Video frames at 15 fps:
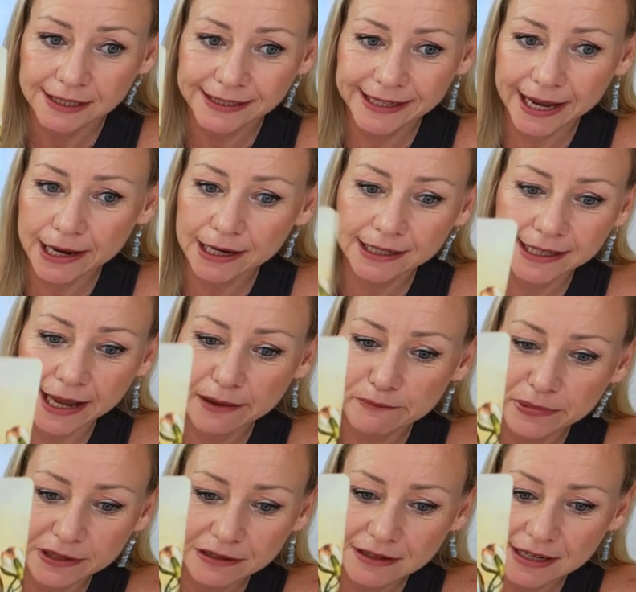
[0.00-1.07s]
Get, get
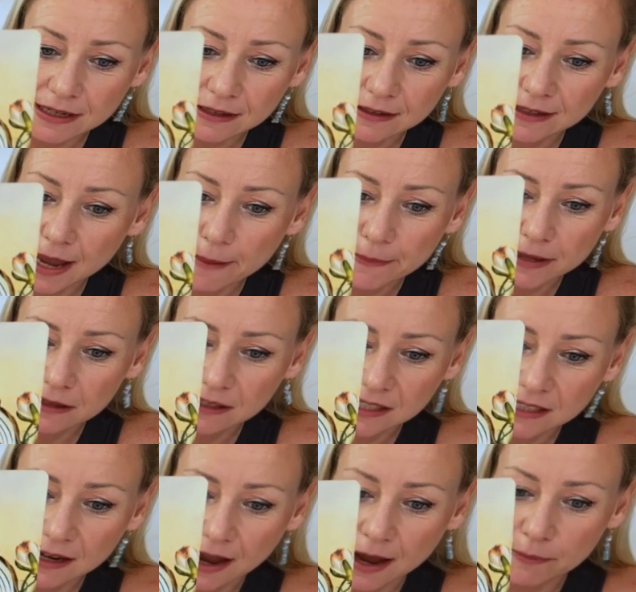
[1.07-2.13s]
building, get
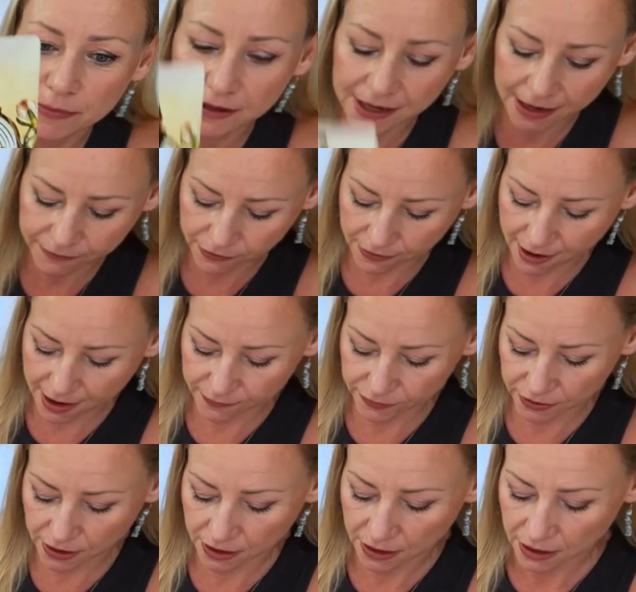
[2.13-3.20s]
building your happily ever
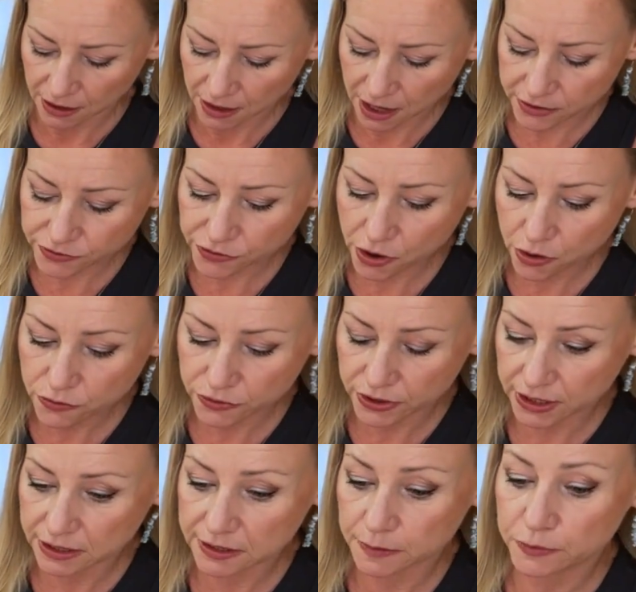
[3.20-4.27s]
after, and know
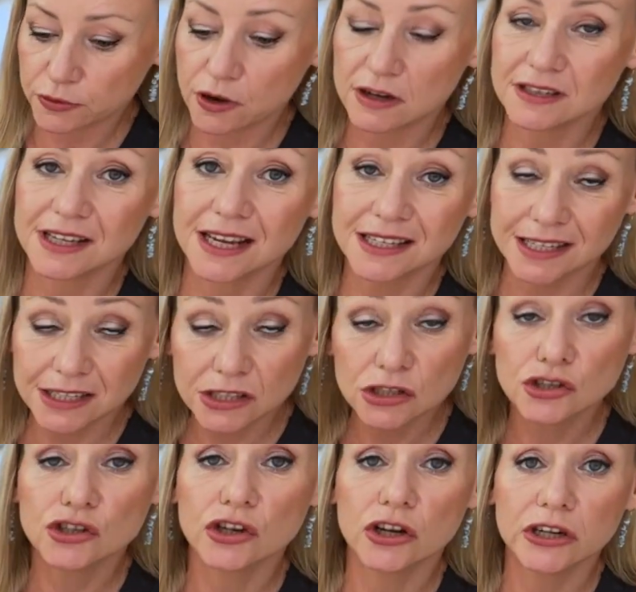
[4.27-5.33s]
that it's a process, it's a
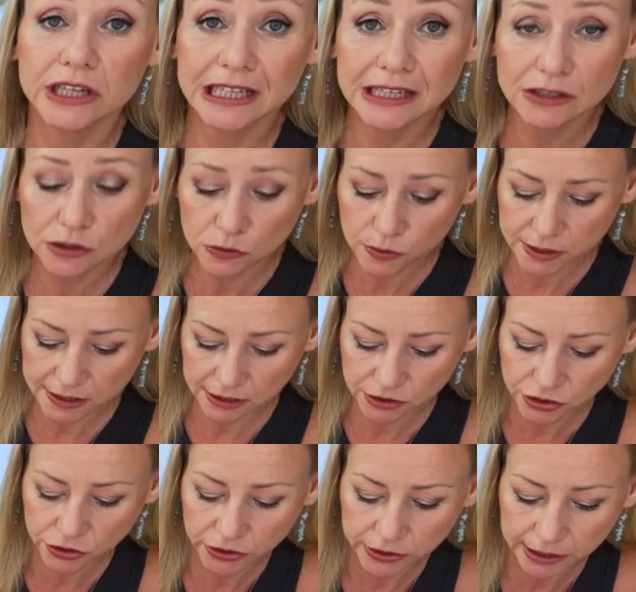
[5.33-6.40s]
journey, it's always a
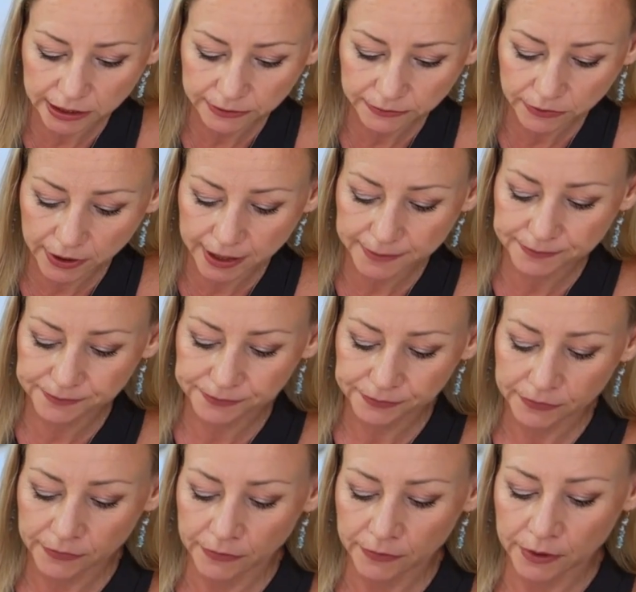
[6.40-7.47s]
journey, right?
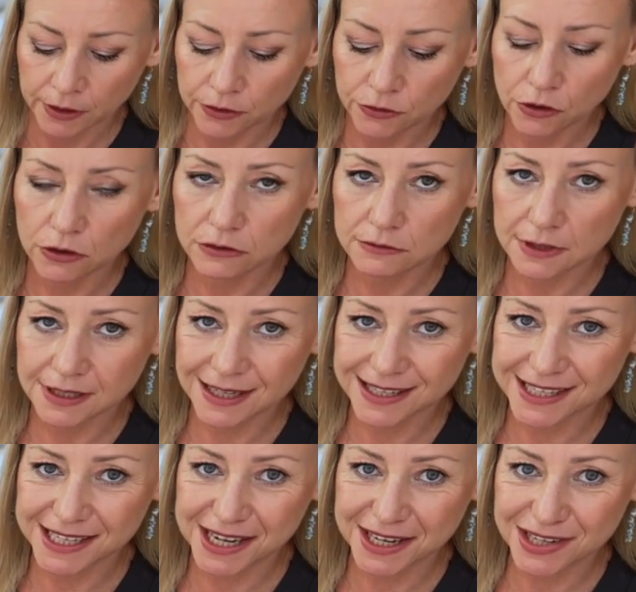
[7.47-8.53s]
Not a
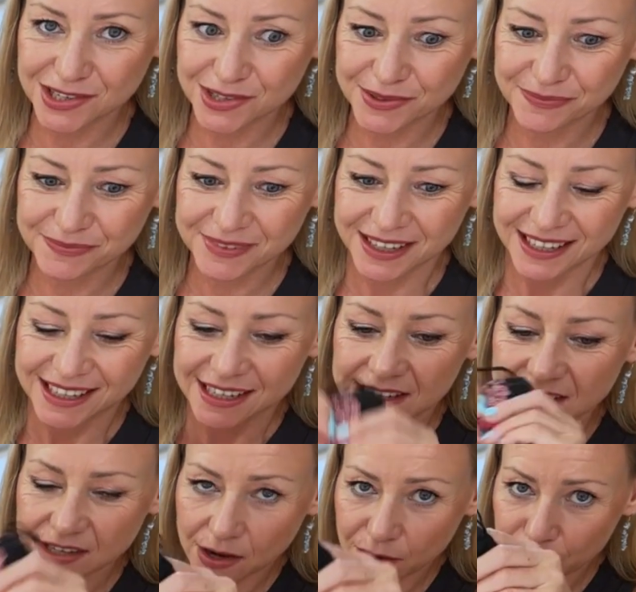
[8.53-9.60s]
destination.
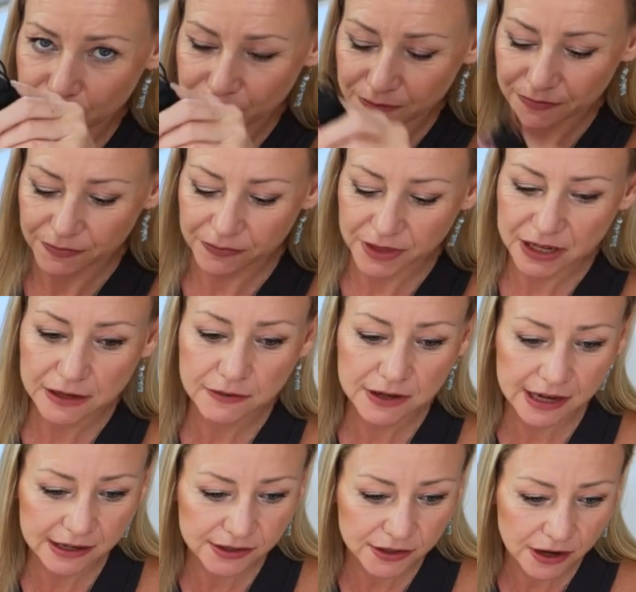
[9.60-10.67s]
So, think of a
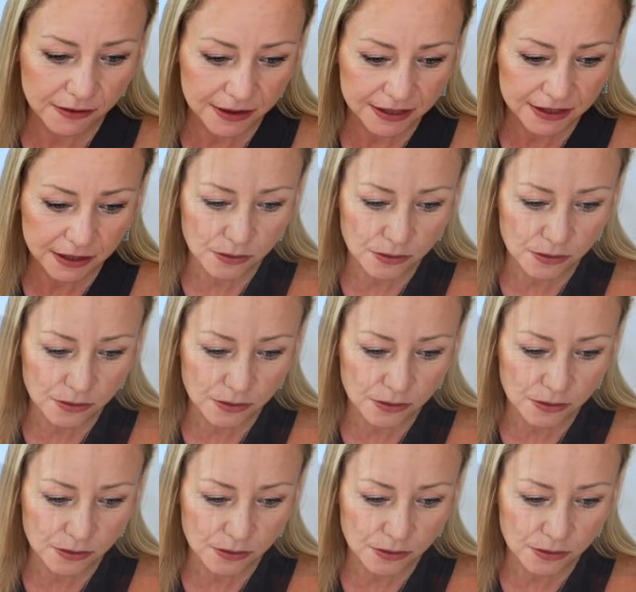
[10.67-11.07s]
yes or no answer